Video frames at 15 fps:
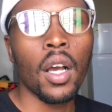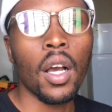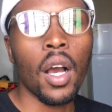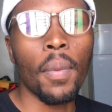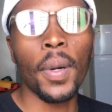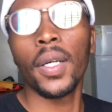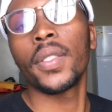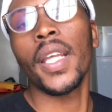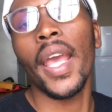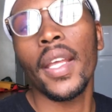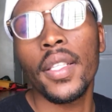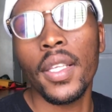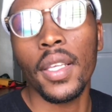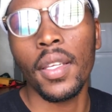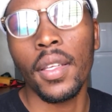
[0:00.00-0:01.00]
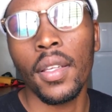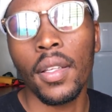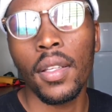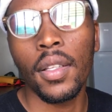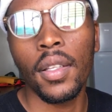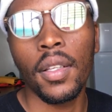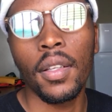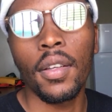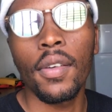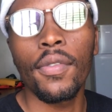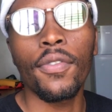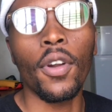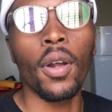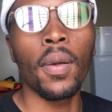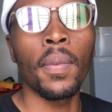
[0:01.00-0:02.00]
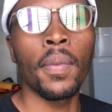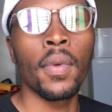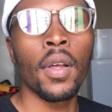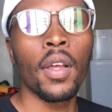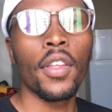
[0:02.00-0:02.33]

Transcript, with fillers: about acting from